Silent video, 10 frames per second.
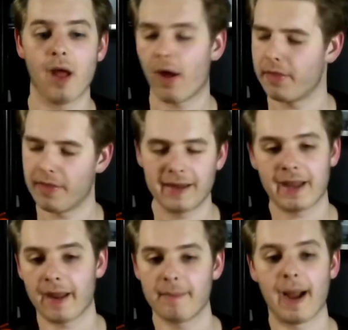They
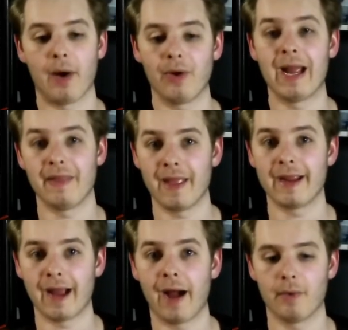came out and they
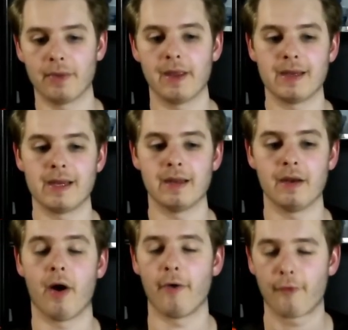got what they needed.
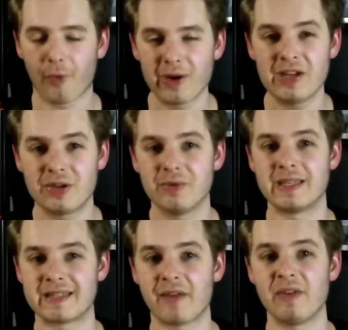A
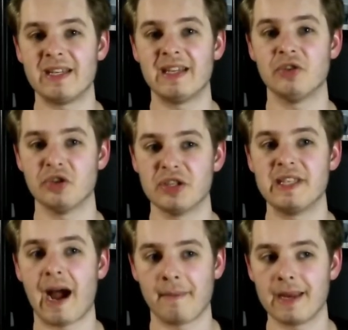42-17 just
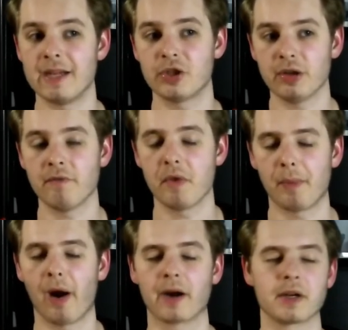domination of the
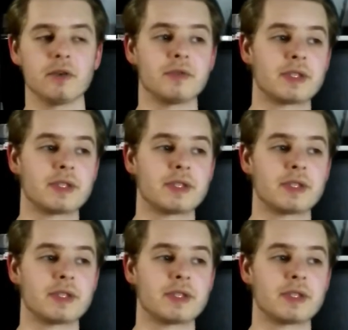Broncos.